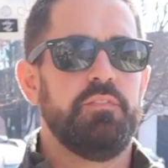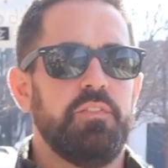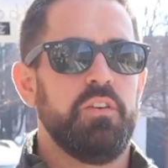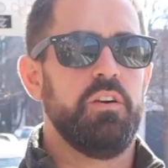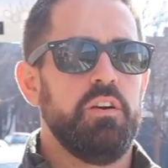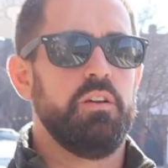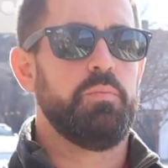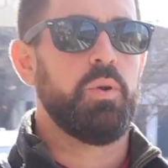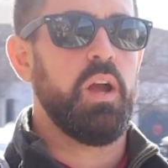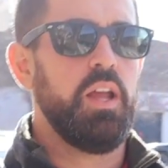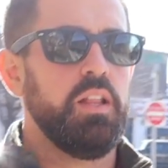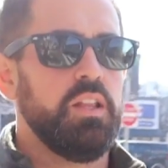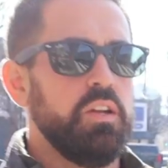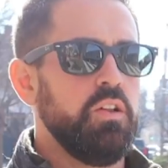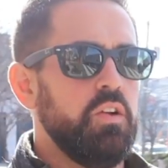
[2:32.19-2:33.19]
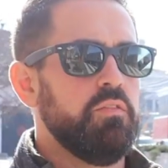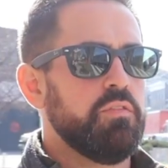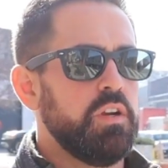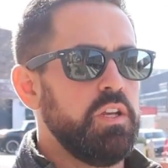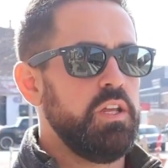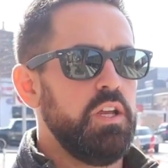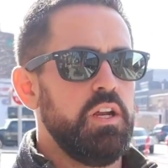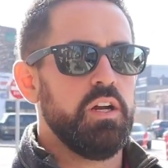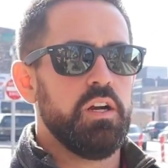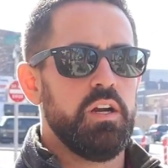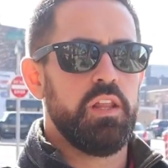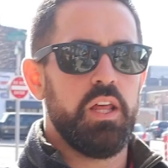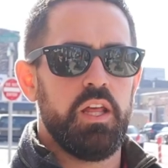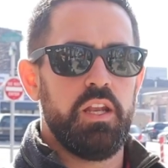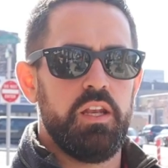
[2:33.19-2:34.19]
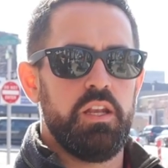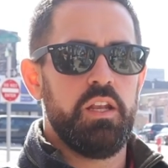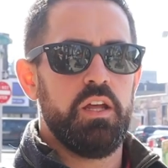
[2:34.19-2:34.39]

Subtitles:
for probably a little over a year, and then